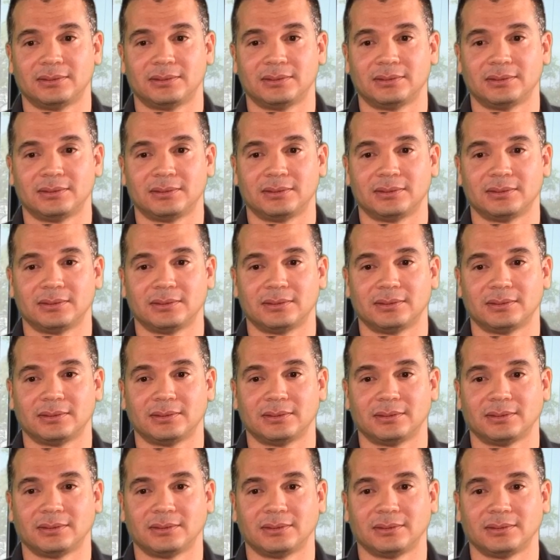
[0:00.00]

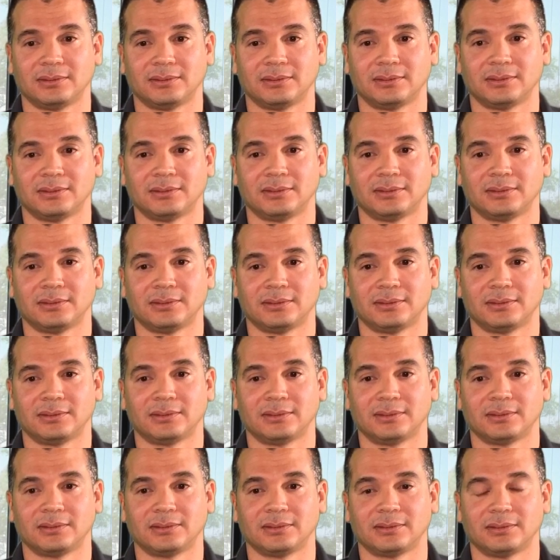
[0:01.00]

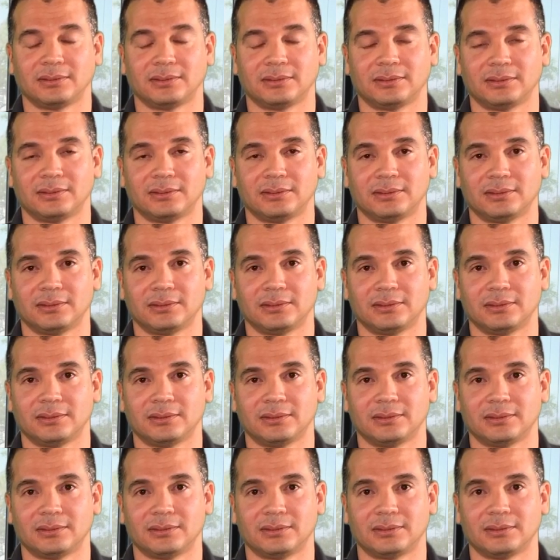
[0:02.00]

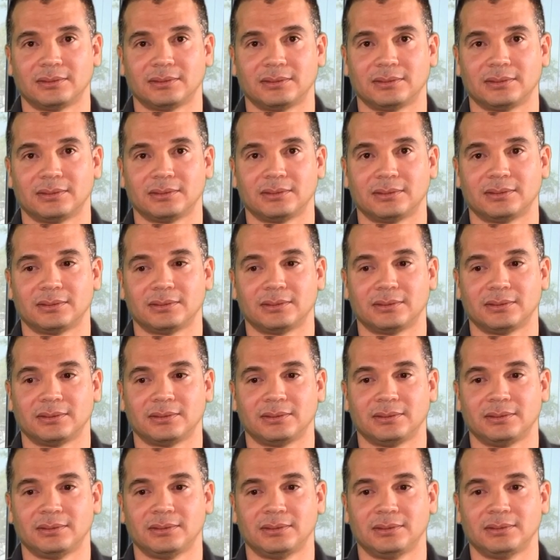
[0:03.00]

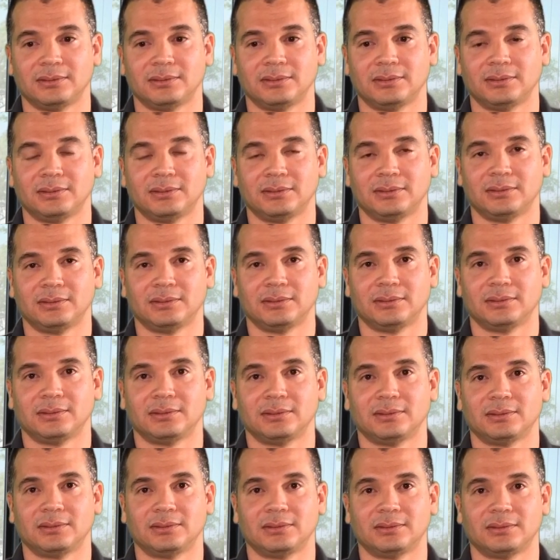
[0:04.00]

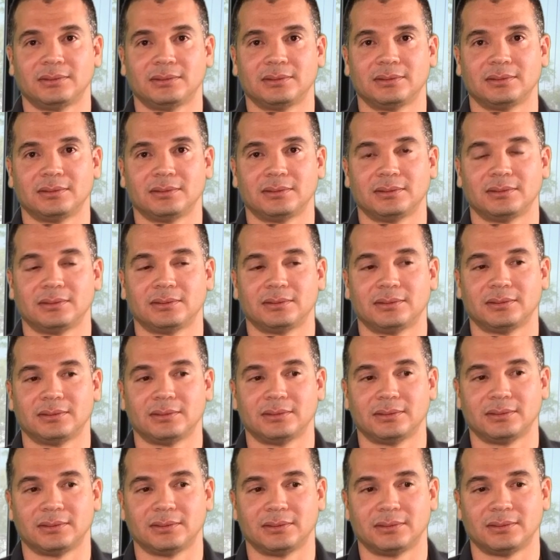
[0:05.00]

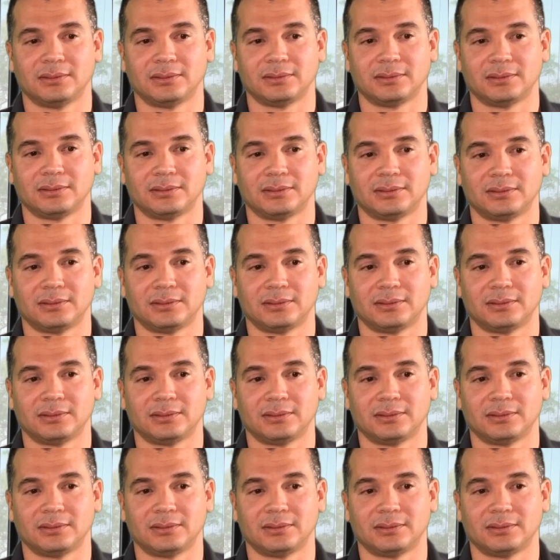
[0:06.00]
The person shown says nothing.